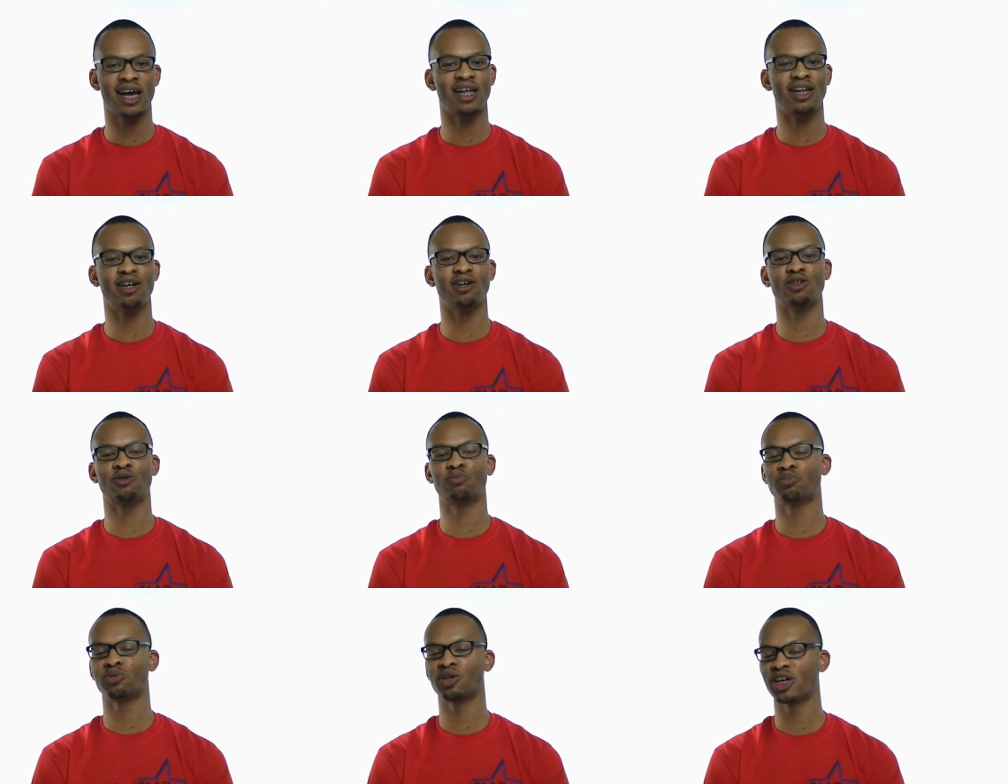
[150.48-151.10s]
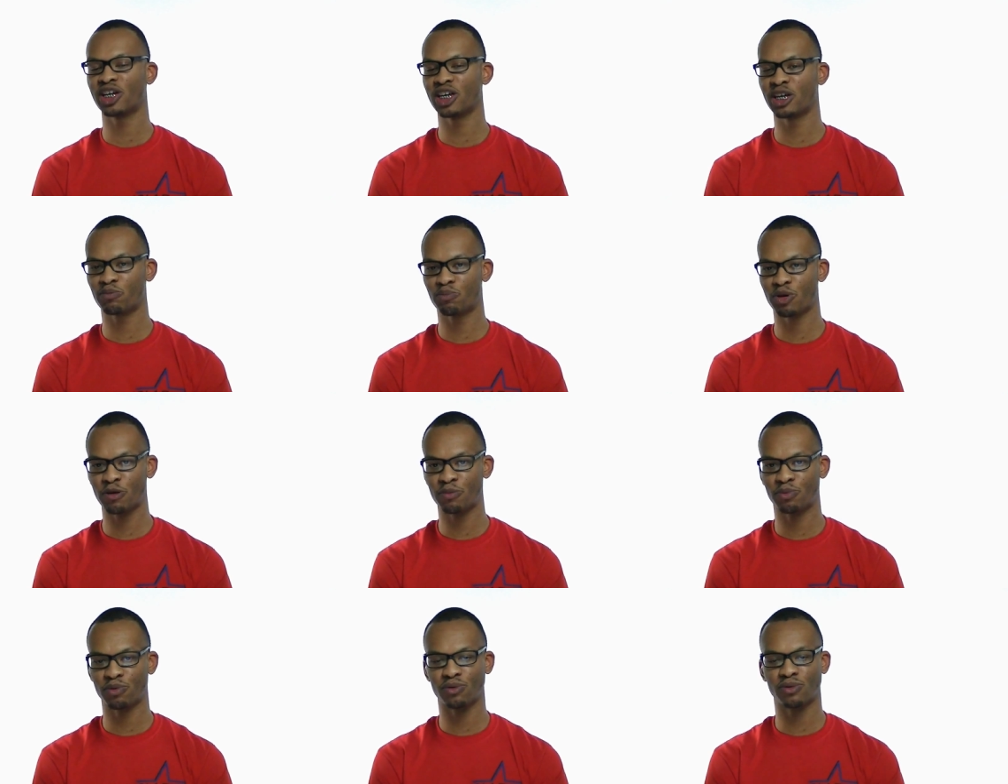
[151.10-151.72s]
And there's plenty of
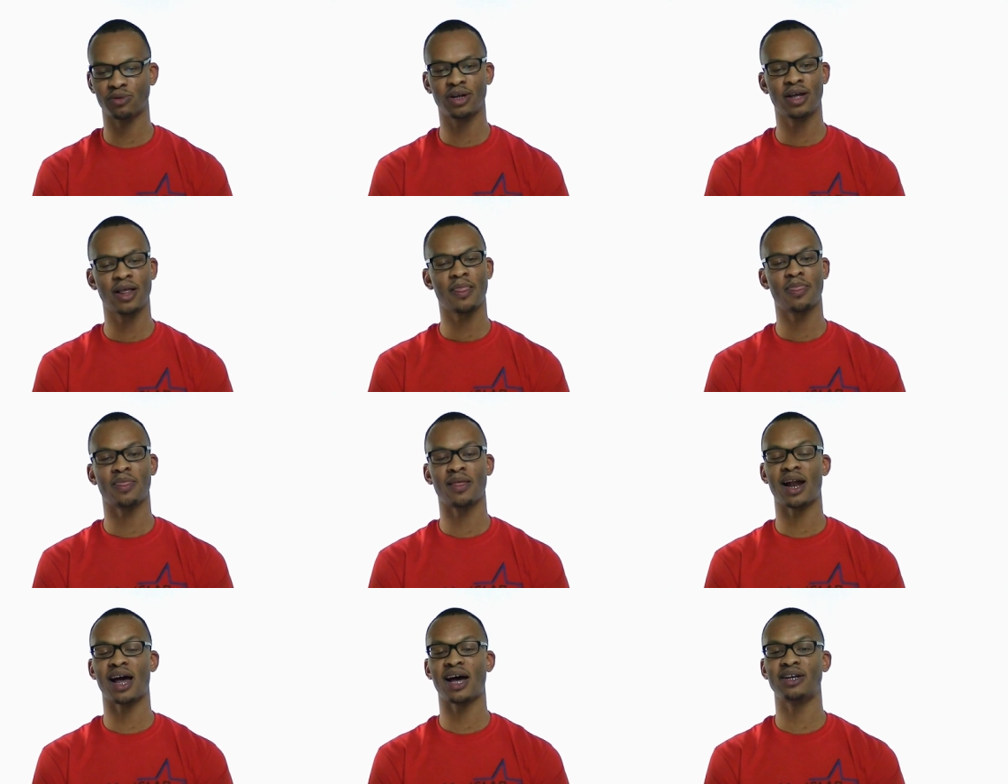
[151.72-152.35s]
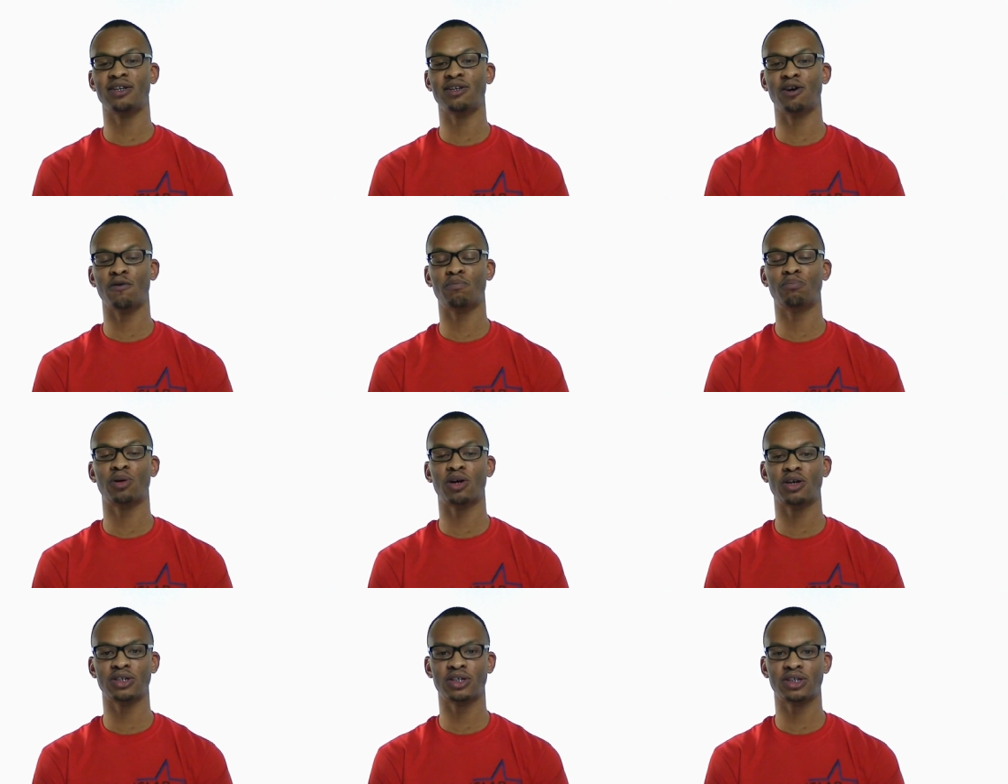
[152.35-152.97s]
people that I know
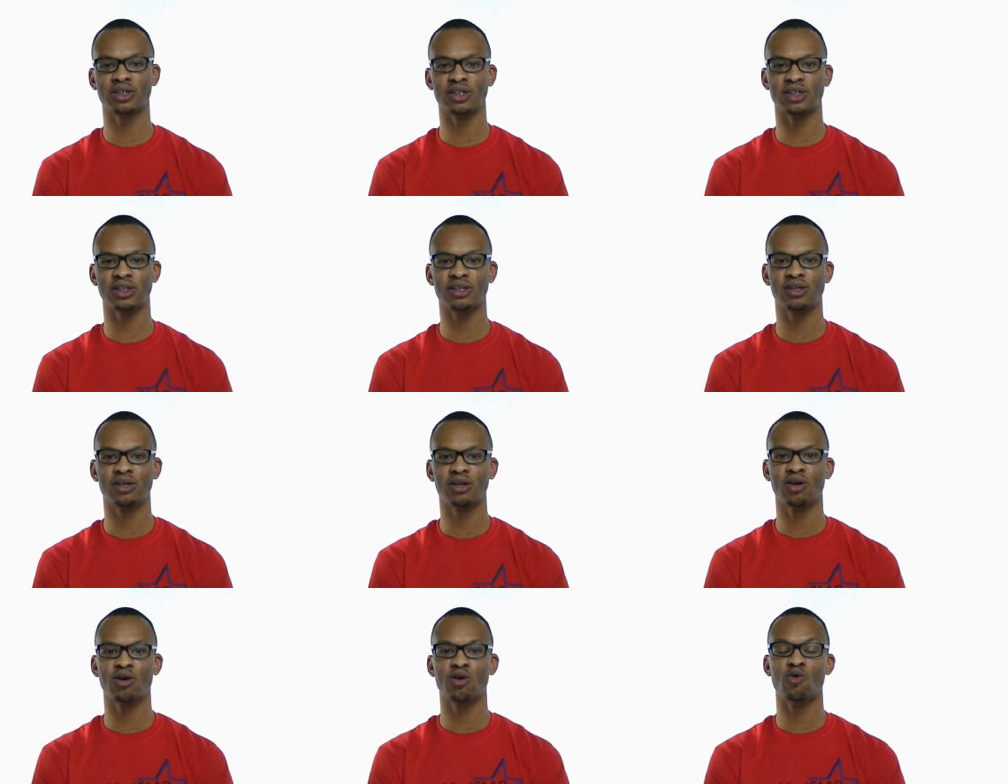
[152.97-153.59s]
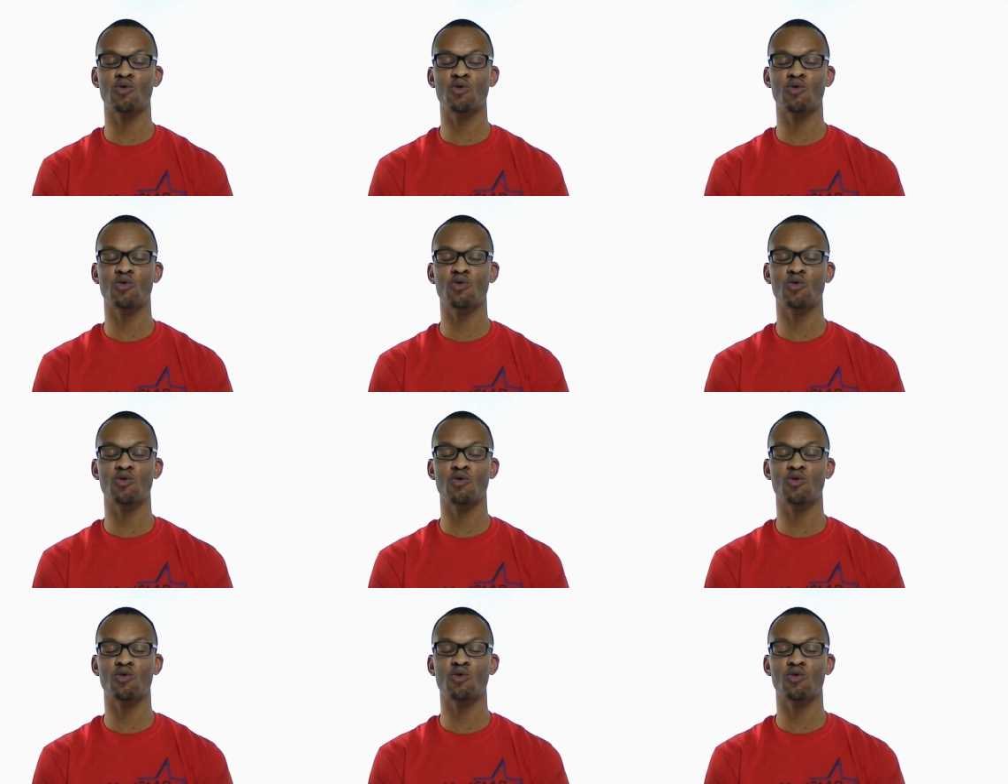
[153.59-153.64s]
personally